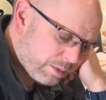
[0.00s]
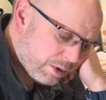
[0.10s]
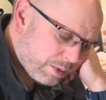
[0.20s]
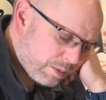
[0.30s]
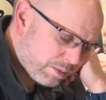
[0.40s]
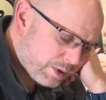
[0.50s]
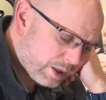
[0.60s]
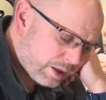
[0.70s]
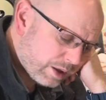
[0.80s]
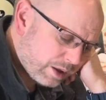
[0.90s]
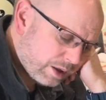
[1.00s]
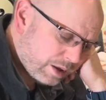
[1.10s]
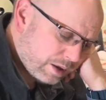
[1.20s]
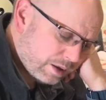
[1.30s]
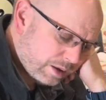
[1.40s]
of the people said,
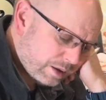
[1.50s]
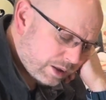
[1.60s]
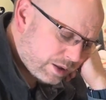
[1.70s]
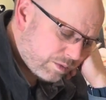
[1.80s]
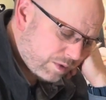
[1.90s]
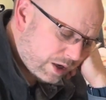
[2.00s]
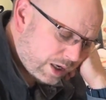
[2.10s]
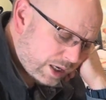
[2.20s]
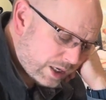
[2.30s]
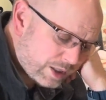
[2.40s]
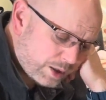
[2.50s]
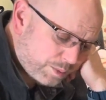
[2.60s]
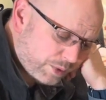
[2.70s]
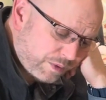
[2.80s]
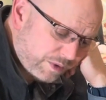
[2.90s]
This really is the
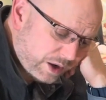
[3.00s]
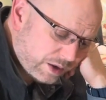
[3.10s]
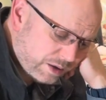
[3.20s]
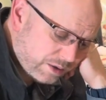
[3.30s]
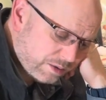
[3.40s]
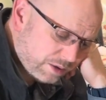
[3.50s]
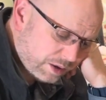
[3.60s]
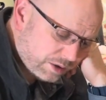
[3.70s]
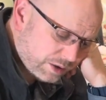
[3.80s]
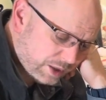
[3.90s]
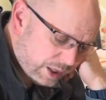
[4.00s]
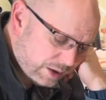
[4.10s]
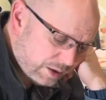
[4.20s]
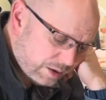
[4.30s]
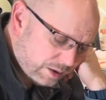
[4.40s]
prophet. Others
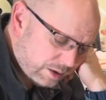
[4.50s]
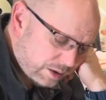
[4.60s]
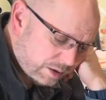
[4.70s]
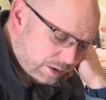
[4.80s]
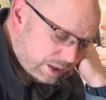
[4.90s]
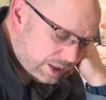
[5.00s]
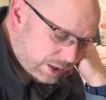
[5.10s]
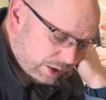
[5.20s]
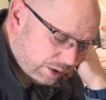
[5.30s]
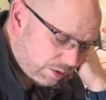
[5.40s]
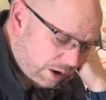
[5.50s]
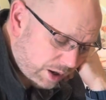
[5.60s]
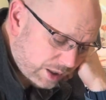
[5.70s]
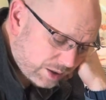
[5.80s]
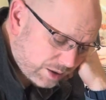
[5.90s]
said, This is the
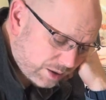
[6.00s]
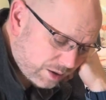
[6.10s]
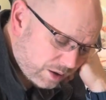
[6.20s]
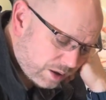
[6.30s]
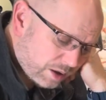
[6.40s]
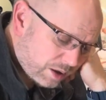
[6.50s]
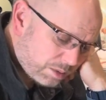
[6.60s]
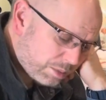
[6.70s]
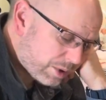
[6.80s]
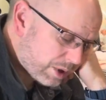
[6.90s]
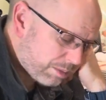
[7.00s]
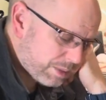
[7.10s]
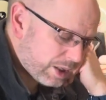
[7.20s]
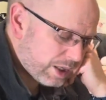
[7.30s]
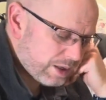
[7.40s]
Christ. But some
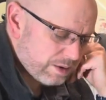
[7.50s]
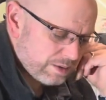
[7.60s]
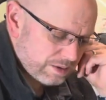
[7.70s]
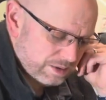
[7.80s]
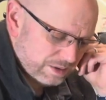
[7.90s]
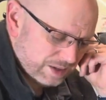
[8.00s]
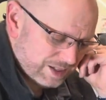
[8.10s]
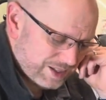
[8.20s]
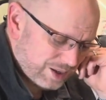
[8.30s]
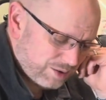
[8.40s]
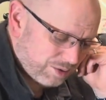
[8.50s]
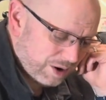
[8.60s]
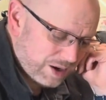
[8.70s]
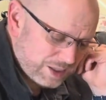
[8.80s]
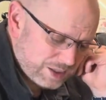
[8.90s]
said, Is the
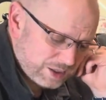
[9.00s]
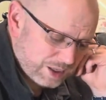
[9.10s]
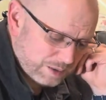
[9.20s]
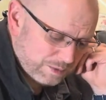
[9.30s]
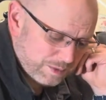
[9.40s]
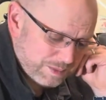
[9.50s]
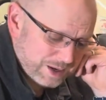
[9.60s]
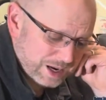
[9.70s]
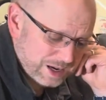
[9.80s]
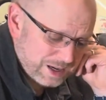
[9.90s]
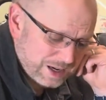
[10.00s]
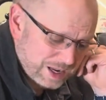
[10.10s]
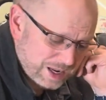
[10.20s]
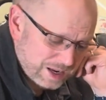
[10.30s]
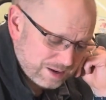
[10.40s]
Christ to come from
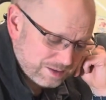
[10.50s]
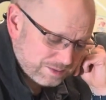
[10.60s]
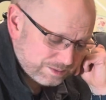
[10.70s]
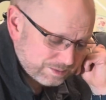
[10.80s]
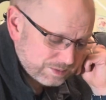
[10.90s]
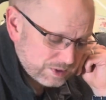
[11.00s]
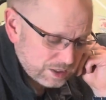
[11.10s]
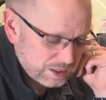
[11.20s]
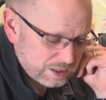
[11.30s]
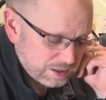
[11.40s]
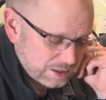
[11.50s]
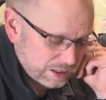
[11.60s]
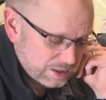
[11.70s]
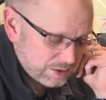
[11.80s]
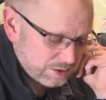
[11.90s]
Galilee?
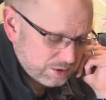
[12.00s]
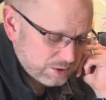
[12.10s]
Has not the